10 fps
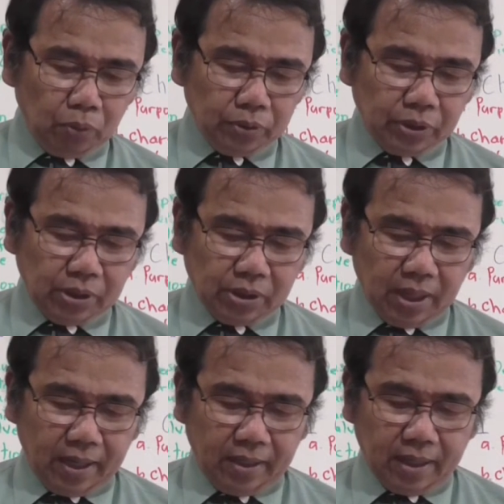pulls this
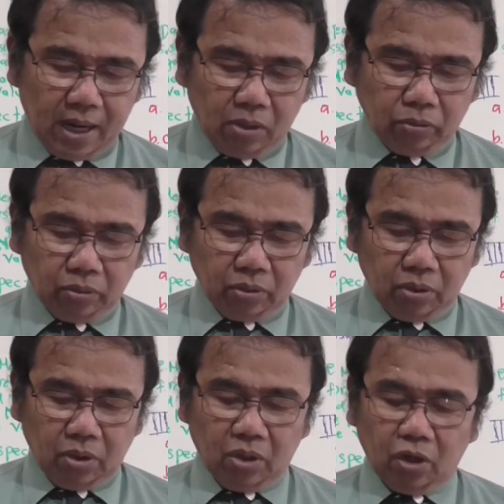air out
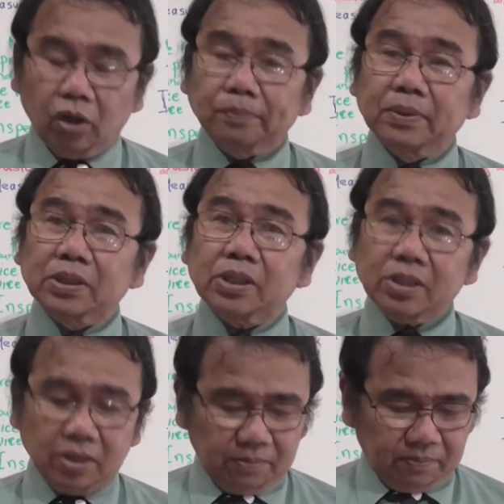of the
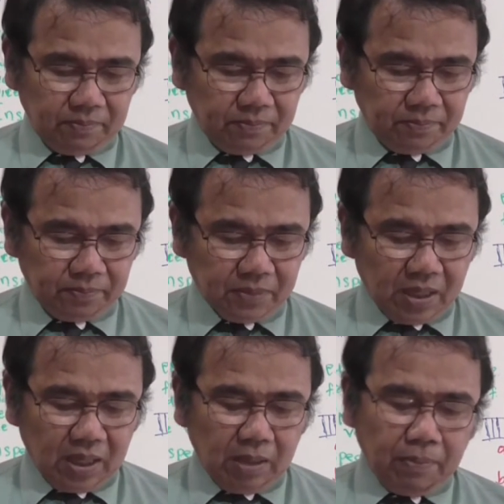system.
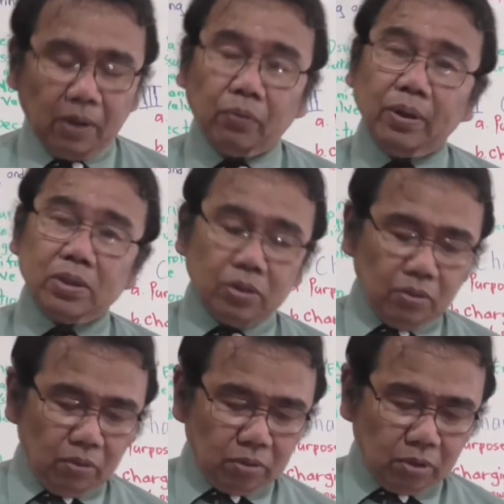
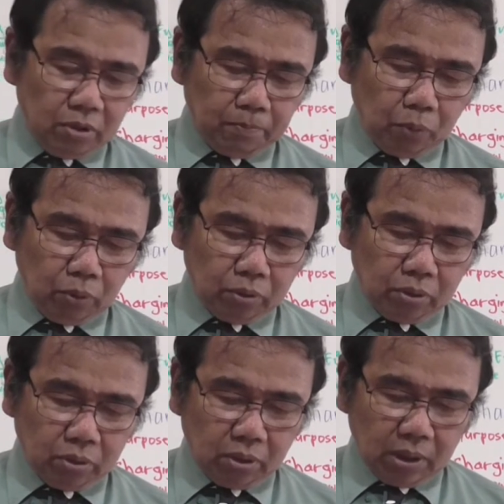Evacuation also
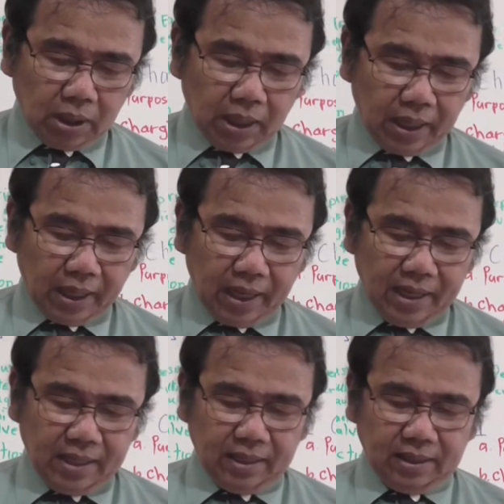pulls
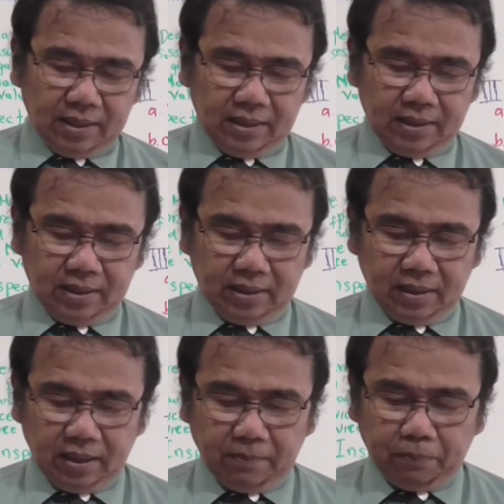any
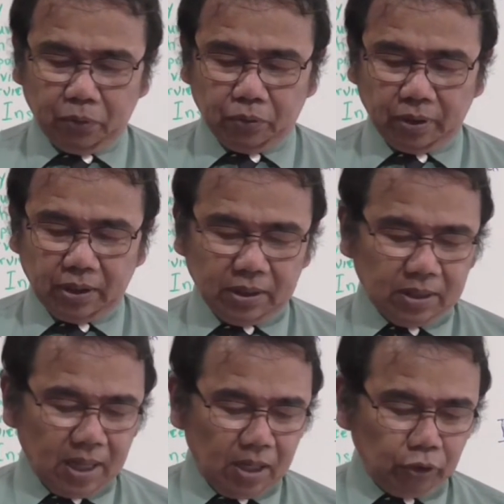
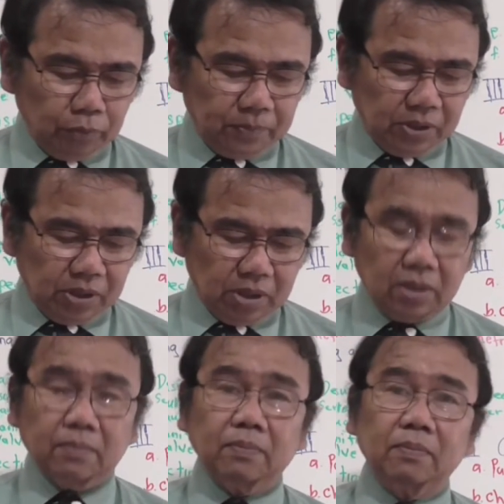impurities out of the
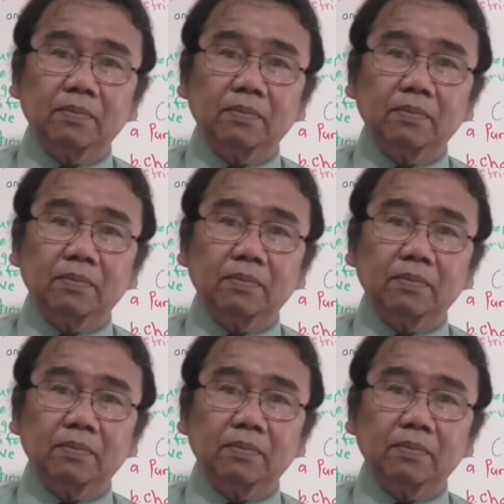system.